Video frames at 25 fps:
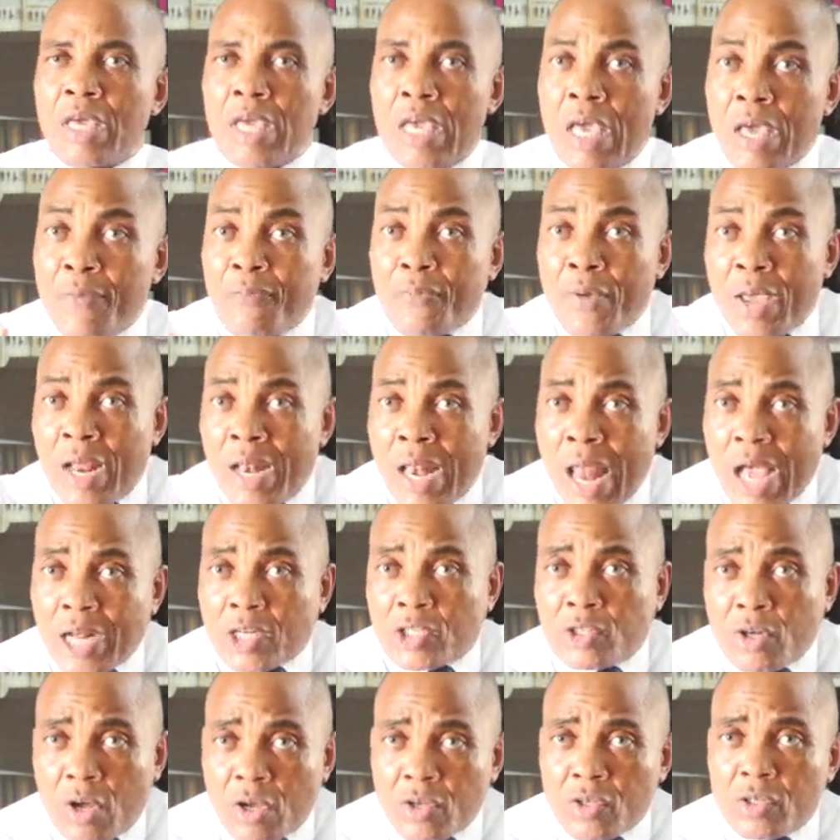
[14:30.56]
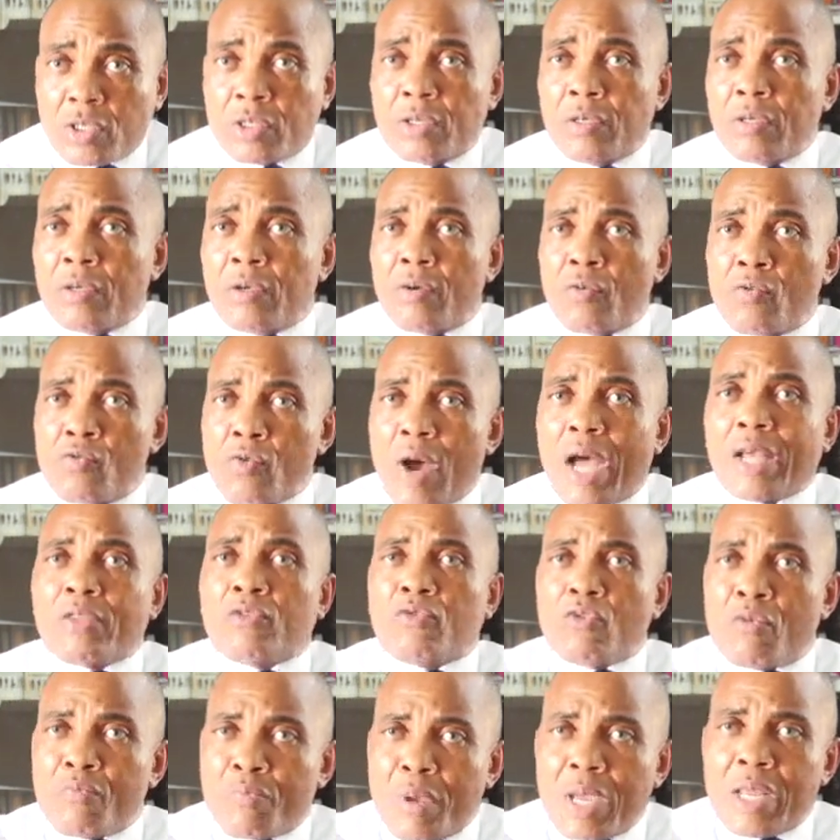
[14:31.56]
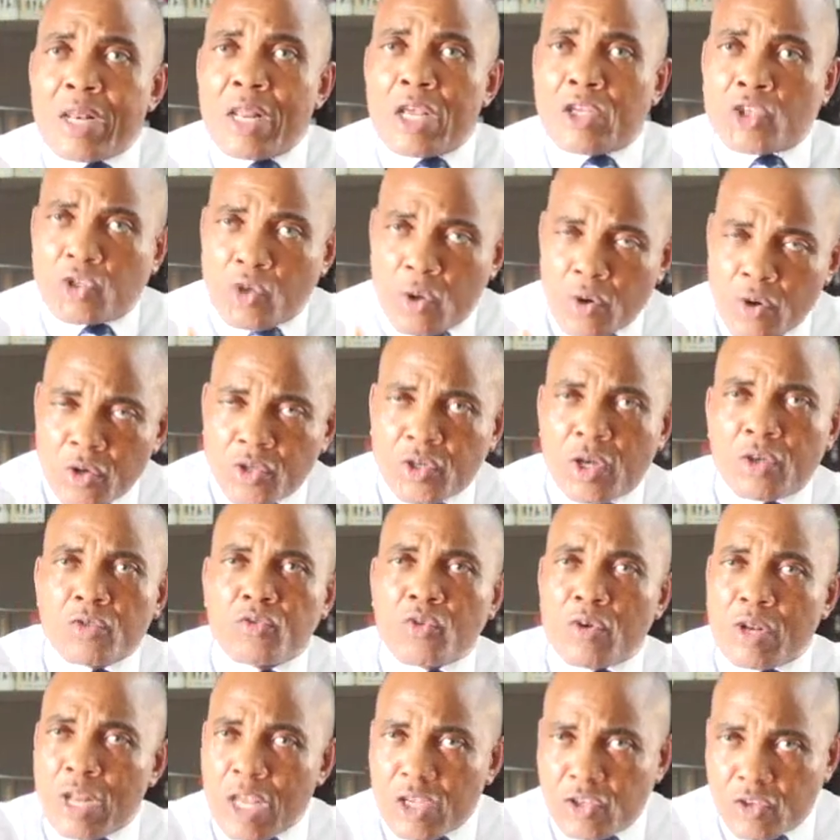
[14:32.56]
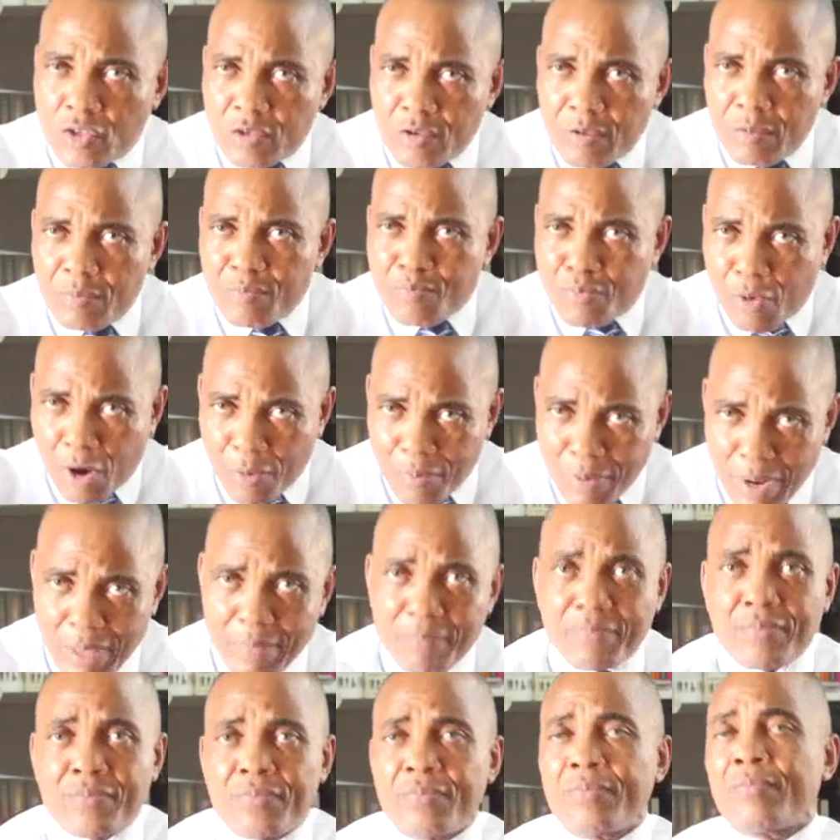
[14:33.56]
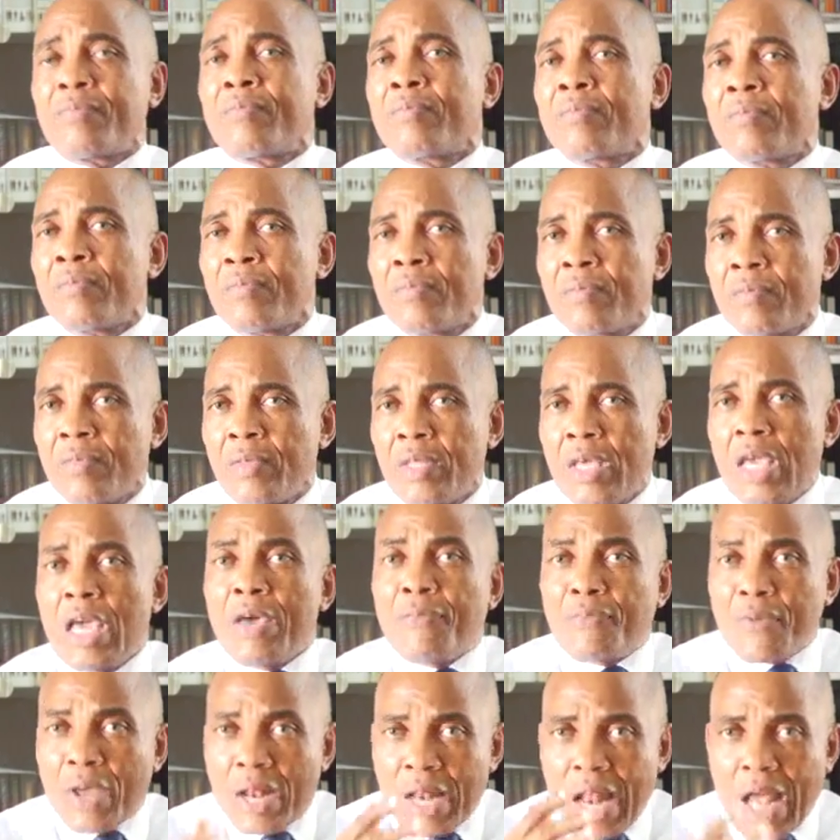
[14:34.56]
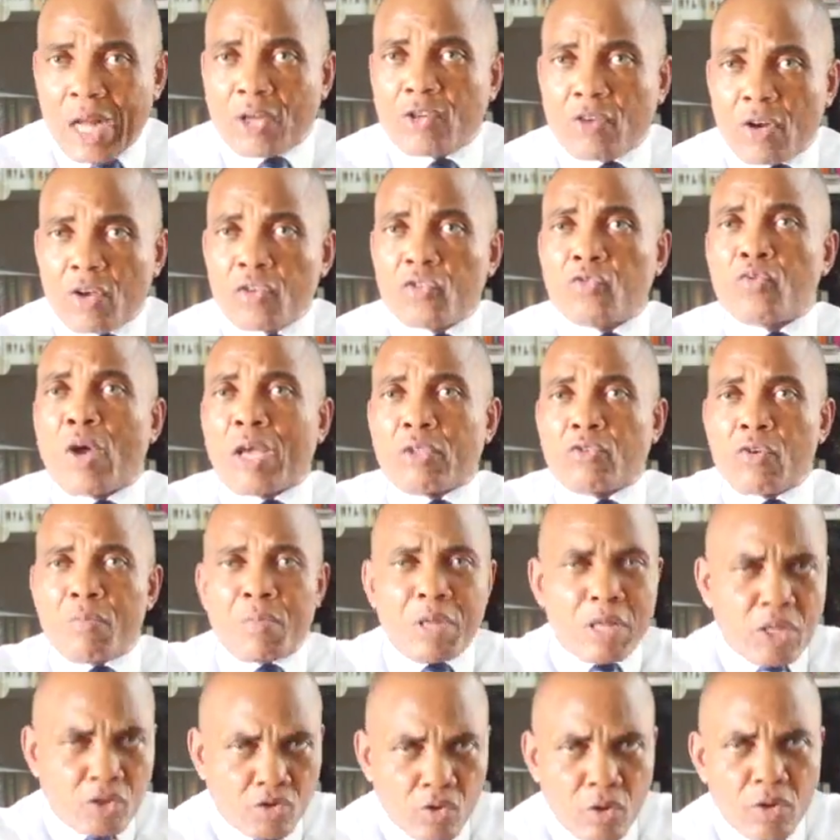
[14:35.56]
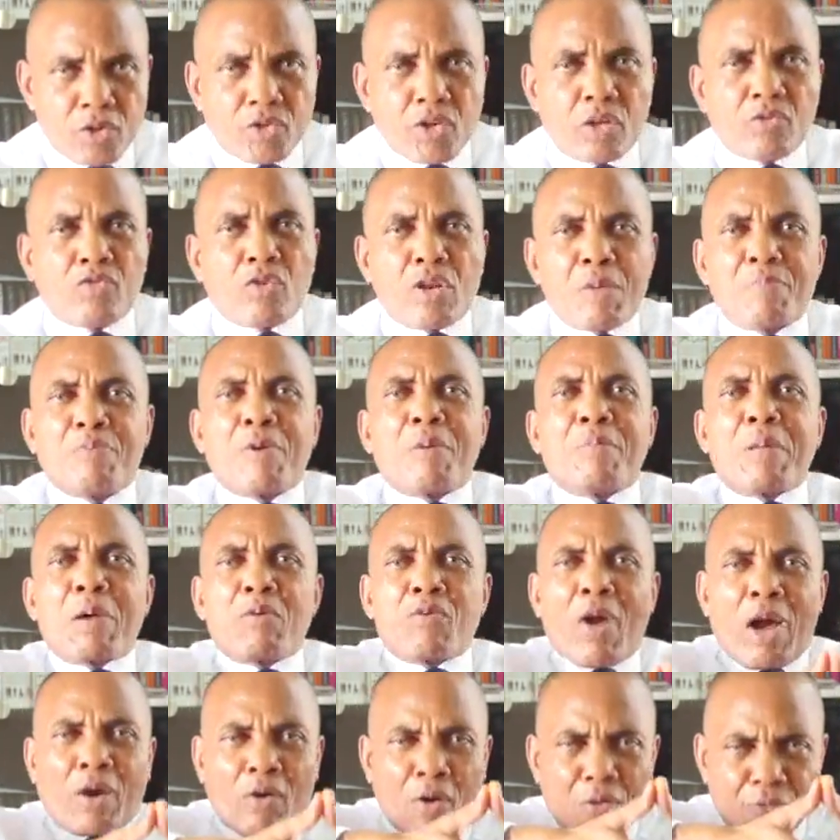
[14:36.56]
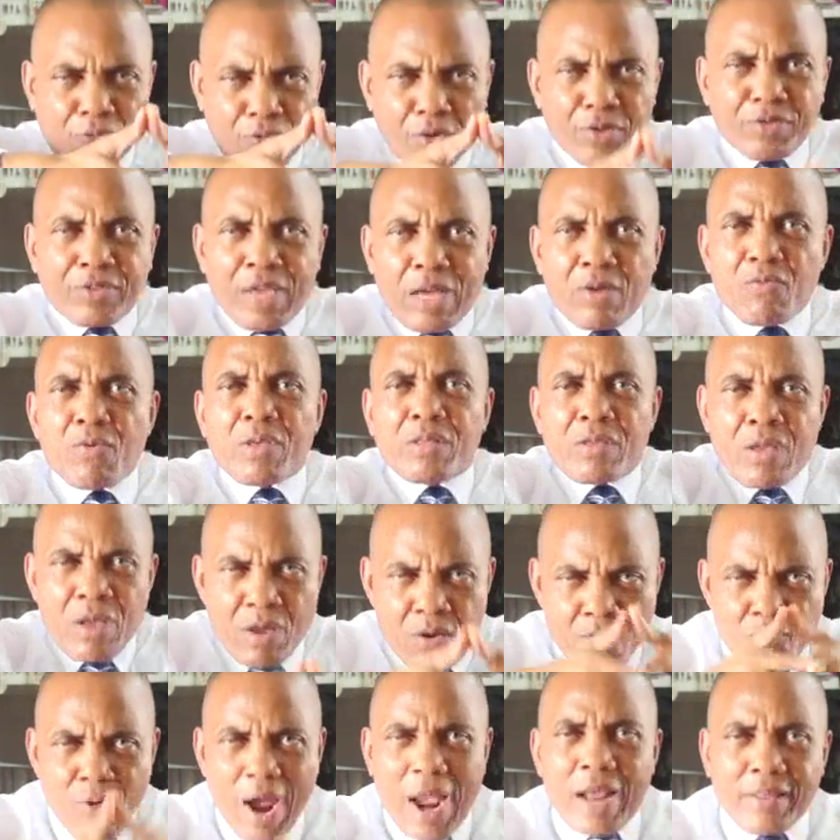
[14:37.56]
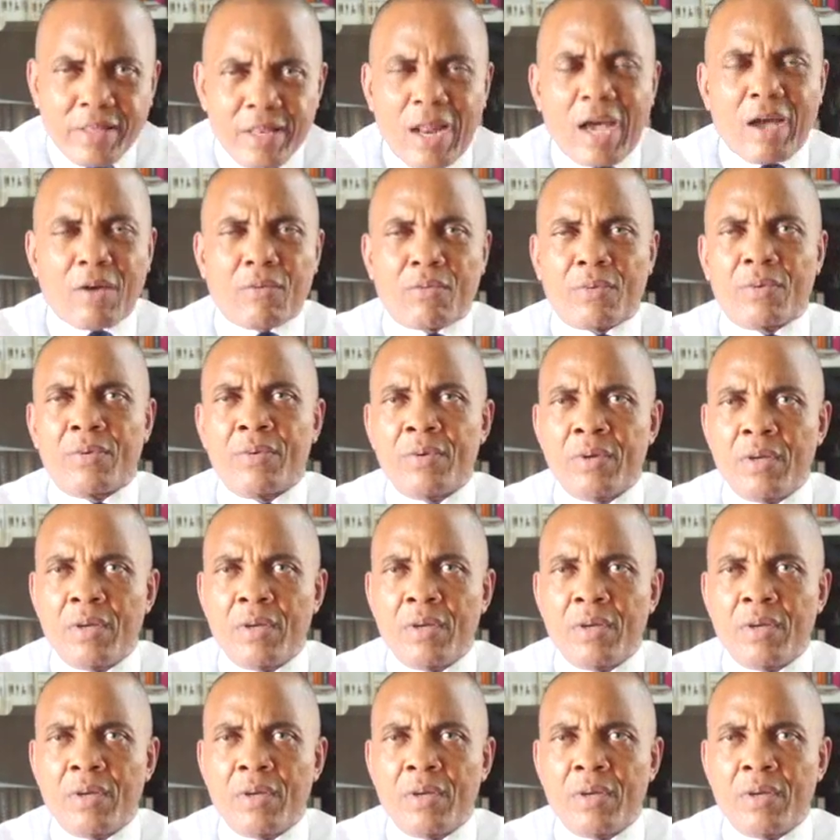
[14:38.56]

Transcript: if elections were to be the solution to this problem, if elections were to be the solution to the problem we're confronted with right now,